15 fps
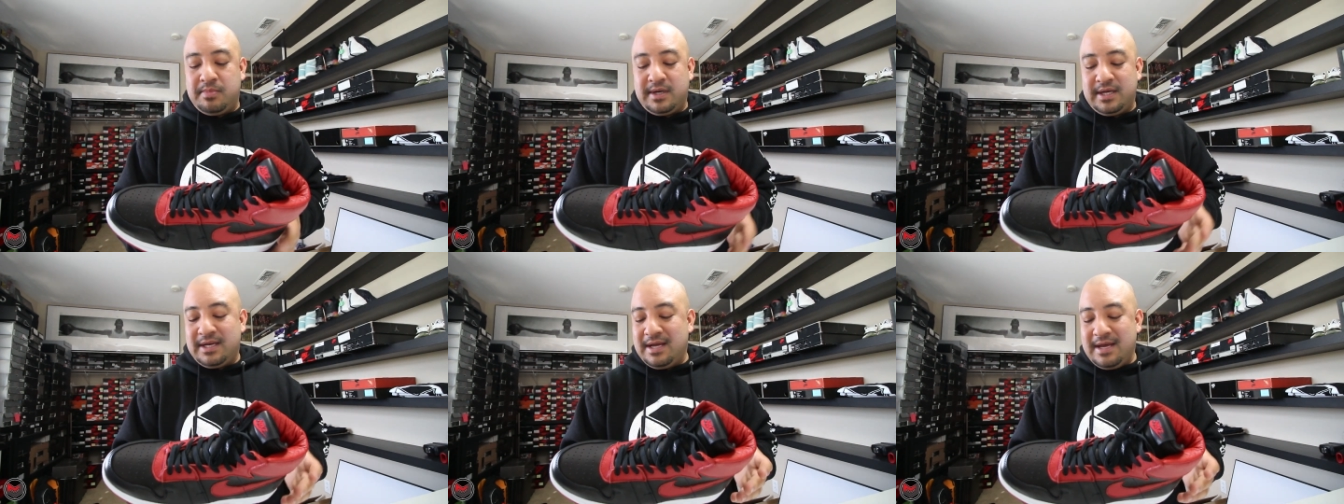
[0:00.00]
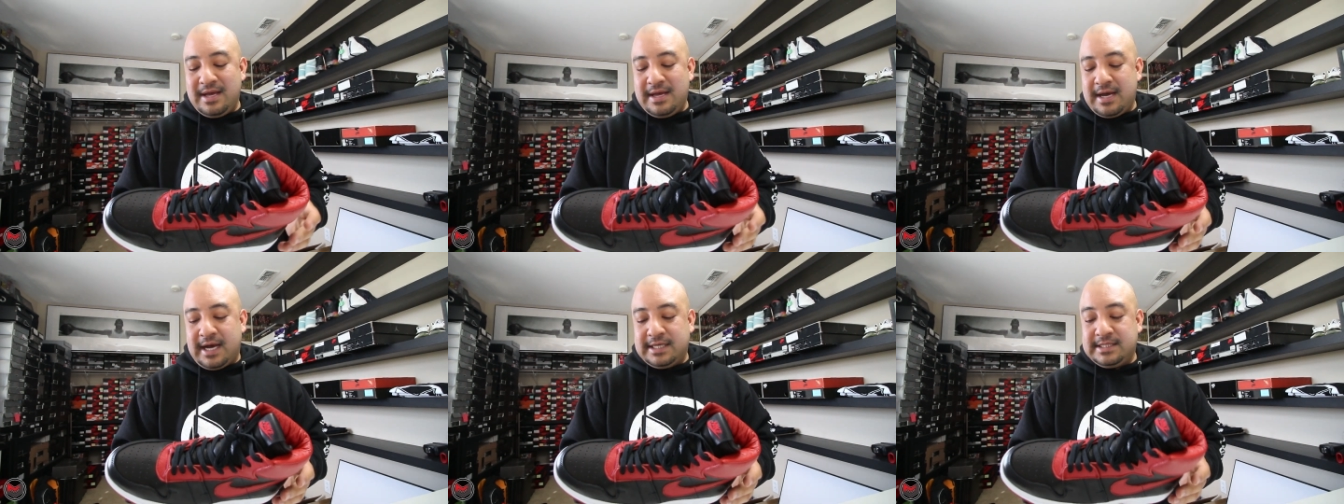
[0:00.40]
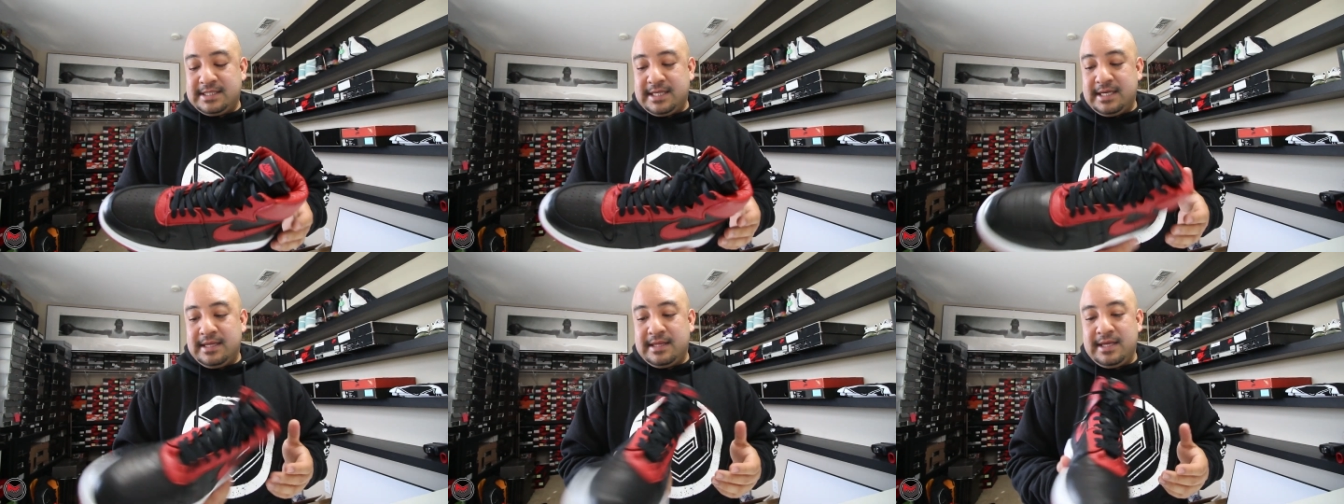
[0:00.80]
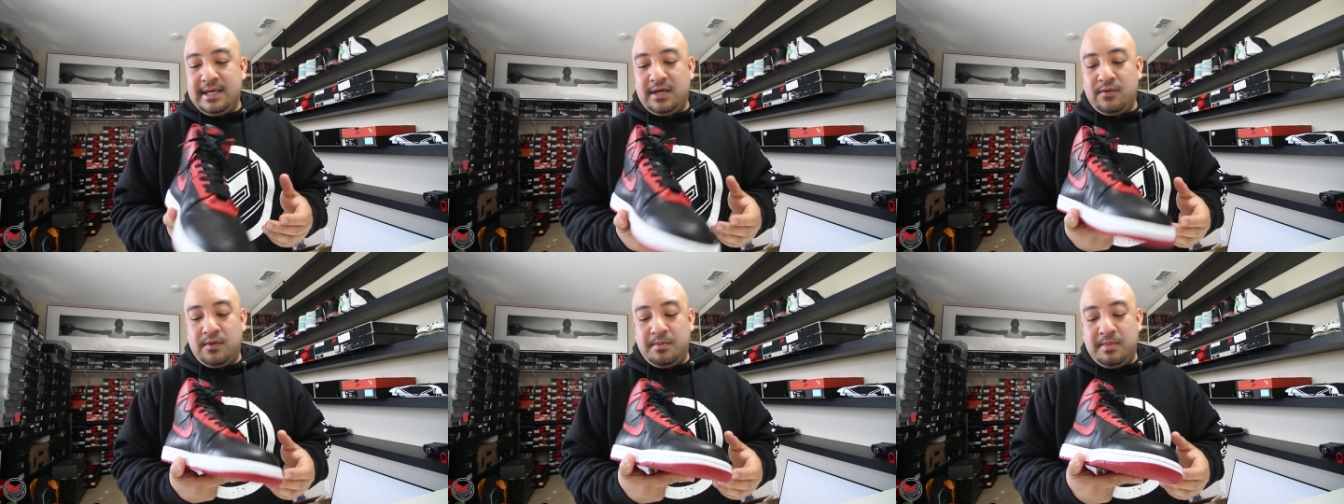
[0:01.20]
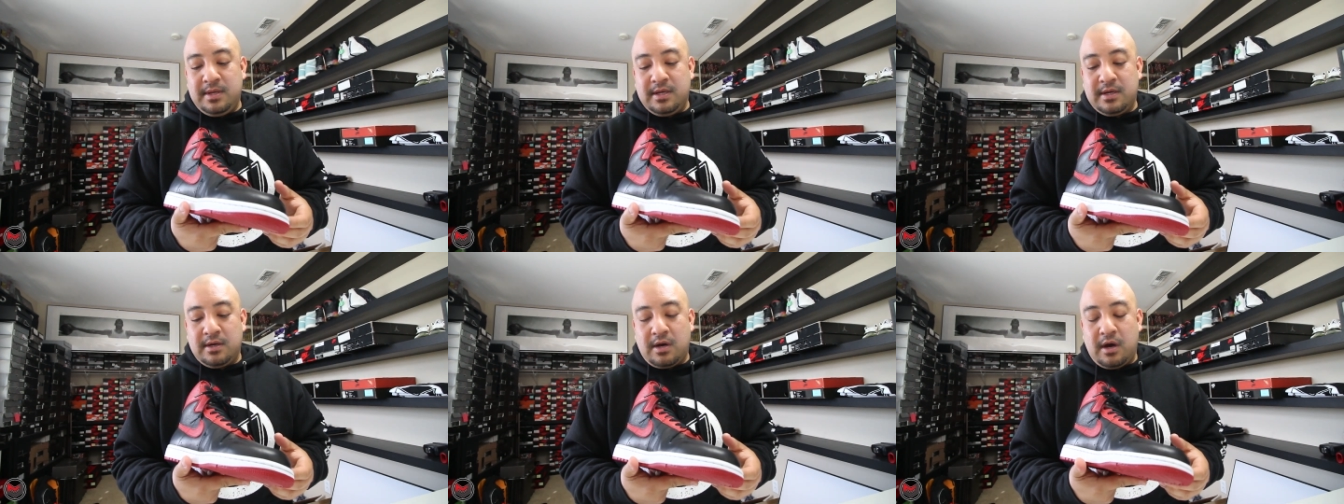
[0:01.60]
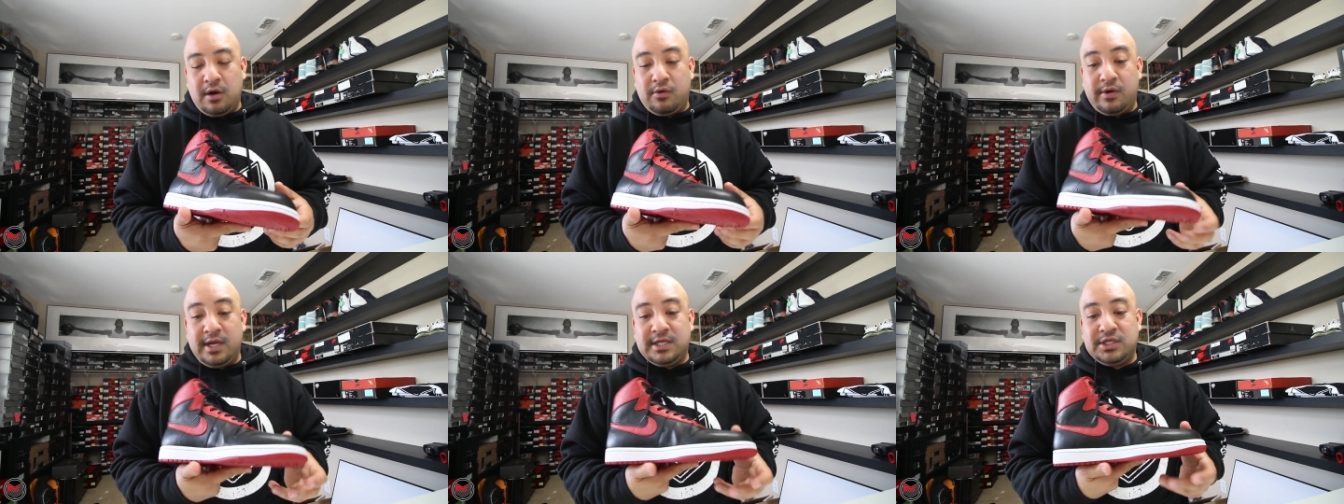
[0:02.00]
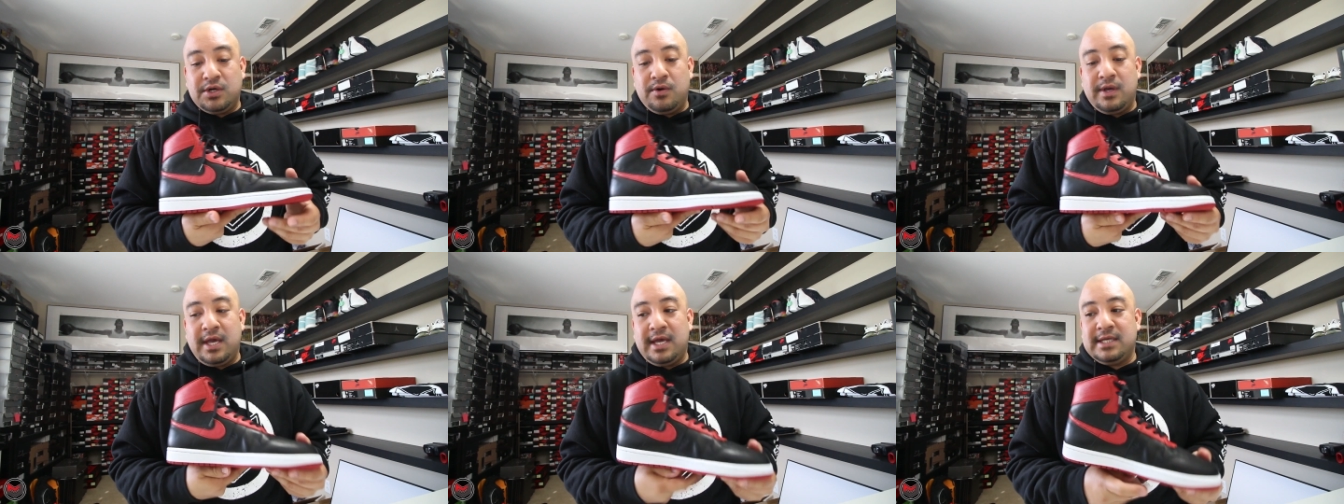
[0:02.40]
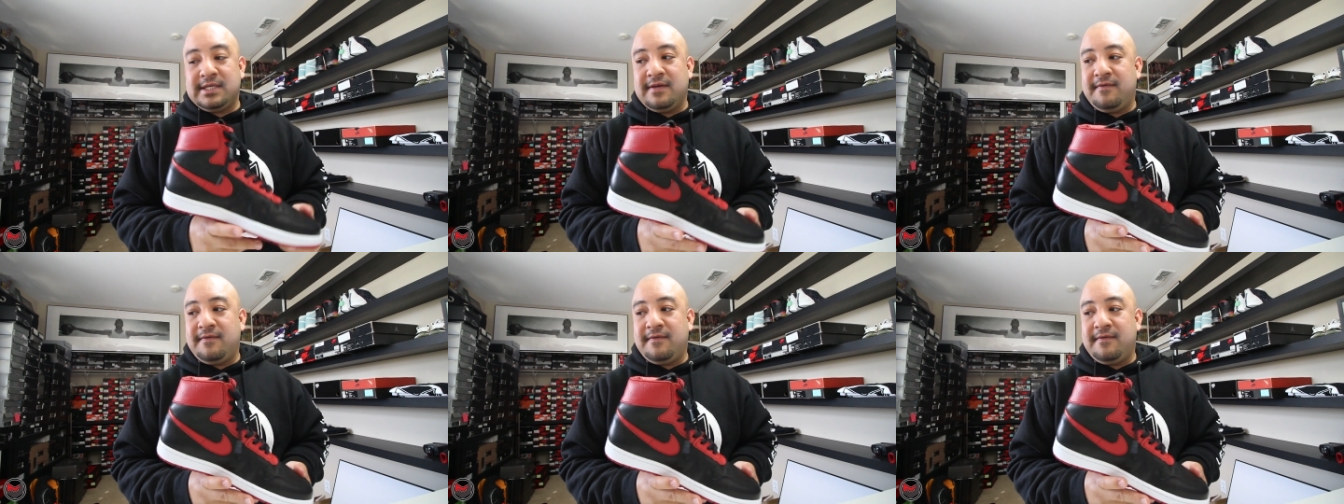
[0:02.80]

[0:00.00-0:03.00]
But I just didn't think it would be a, a great showcase.